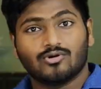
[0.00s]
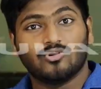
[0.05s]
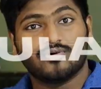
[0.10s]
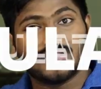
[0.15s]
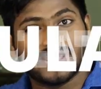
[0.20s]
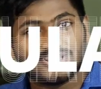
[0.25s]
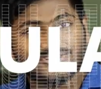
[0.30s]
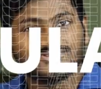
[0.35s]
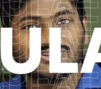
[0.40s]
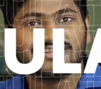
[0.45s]

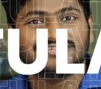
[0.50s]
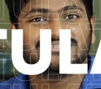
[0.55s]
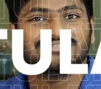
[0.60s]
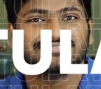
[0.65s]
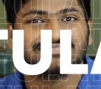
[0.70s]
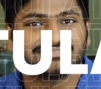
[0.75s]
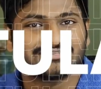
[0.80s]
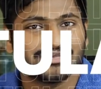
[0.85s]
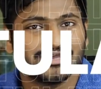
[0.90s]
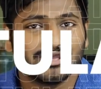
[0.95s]

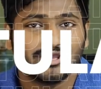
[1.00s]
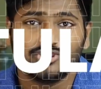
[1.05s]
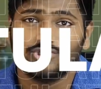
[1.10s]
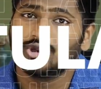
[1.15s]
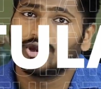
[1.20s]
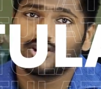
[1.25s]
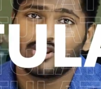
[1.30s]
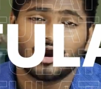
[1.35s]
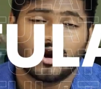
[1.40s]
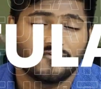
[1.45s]
Congratulations!
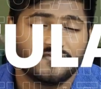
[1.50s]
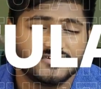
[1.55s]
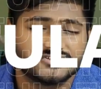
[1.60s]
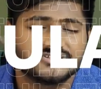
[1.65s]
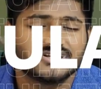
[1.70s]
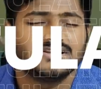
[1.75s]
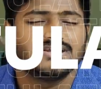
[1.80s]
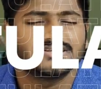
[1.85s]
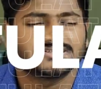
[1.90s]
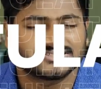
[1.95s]
You are now
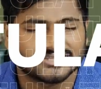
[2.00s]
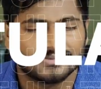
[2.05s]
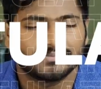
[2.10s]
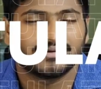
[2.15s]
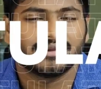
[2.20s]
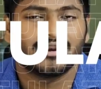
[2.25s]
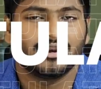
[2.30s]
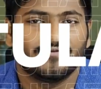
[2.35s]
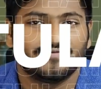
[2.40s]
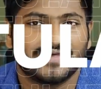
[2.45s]
officially a
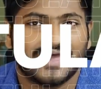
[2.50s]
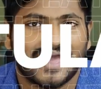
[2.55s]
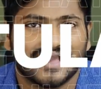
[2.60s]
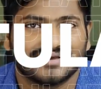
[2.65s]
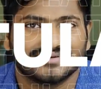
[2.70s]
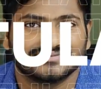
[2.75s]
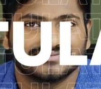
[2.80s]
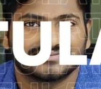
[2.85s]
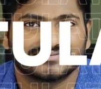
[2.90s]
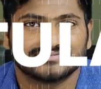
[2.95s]
step ahead of
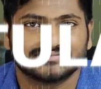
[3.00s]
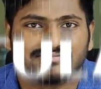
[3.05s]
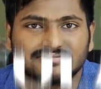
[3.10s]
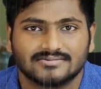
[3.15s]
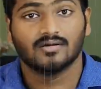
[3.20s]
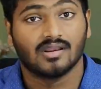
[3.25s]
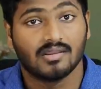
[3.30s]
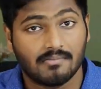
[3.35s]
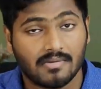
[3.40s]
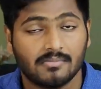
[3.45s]
the hackers.
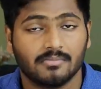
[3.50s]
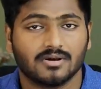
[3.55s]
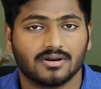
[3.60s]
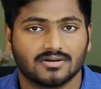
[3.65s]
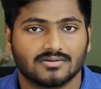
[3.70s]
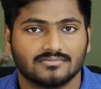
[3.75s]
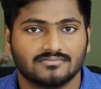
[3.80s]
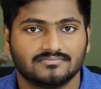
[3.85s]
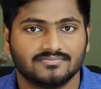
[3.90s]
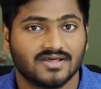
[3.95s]

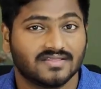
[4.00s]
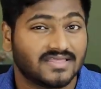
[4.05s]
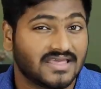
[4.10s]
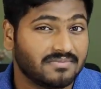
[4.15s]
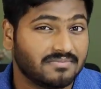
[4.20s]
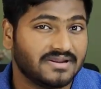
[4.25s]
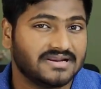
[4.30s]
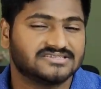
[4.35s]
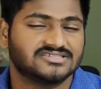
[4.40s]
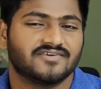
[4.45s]
Remember,
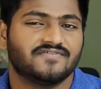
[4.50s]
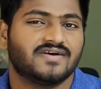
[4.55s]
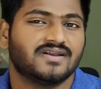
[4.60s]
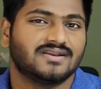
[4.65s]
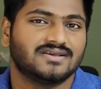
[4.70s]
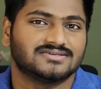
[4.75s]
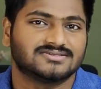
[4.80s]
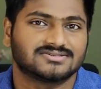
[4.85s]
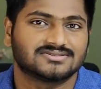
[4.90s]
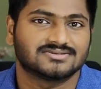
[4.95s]
nothing beats
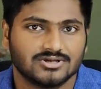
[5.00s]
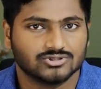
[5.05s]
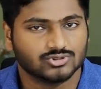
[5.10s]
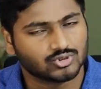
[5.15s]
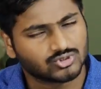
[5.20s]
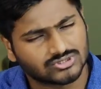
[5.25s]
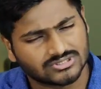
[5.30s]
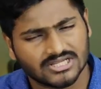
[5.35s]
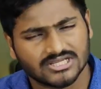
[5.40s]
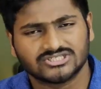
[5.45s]
awareness,
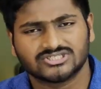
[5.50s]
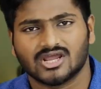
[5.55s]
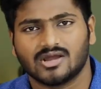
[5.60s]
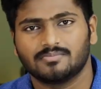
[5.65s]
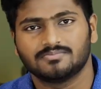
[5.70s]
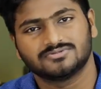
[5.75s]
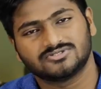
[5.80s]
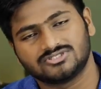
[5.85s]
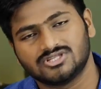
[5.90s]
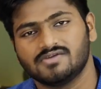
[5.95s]
so stay
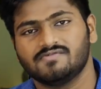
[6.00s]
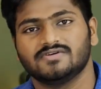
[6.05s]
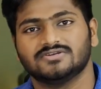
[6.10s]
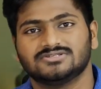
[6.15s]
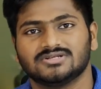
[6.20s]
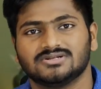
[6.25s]
sharp, stay